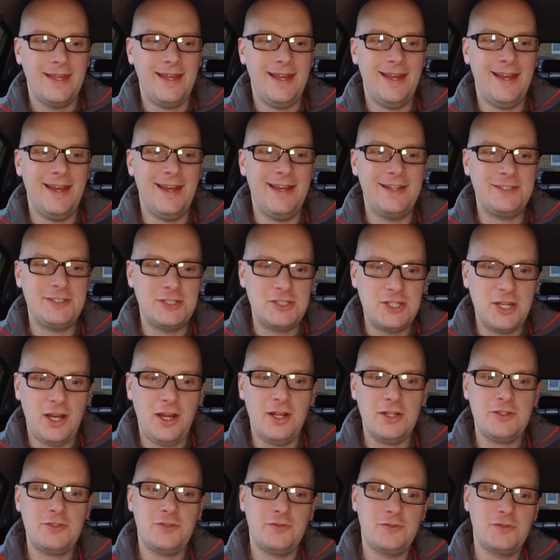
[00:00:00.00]
to
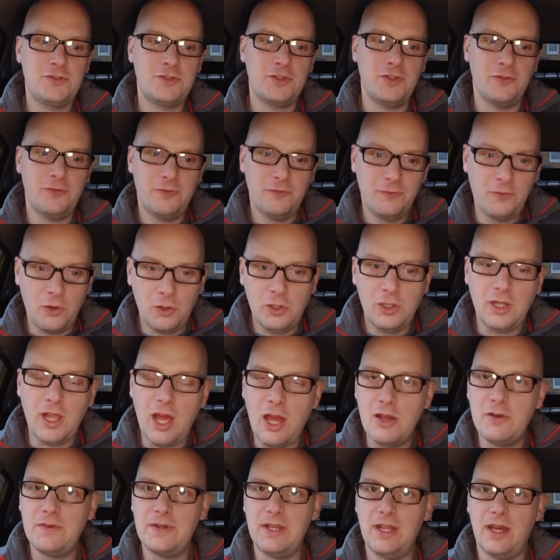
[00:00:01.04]
charge to full
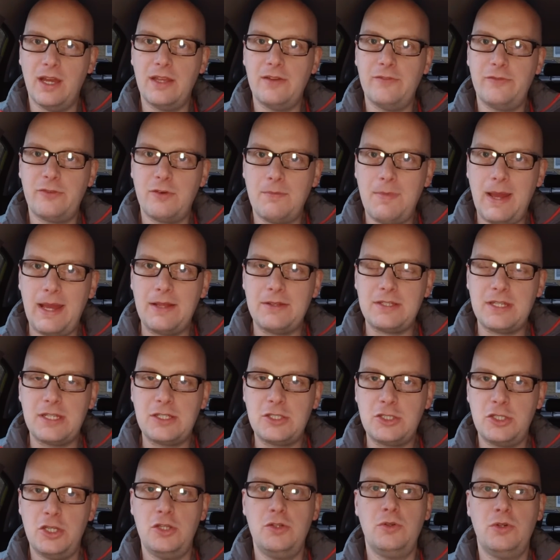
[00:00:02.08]
overnight for about a
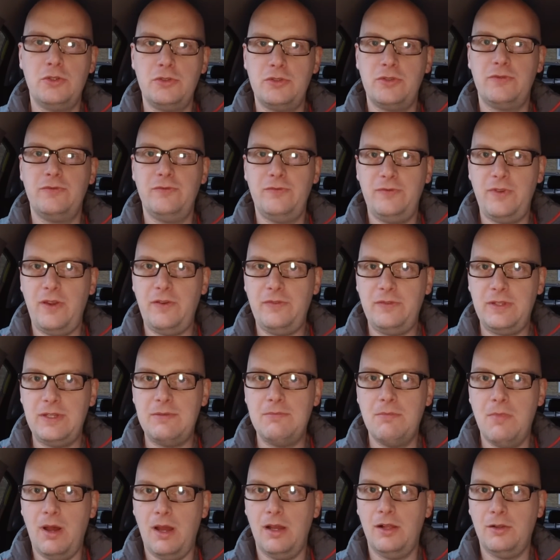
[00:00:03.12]
250
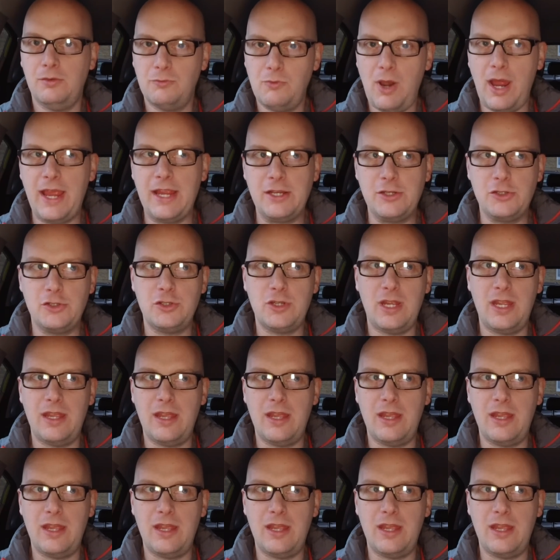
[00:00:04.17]
mile range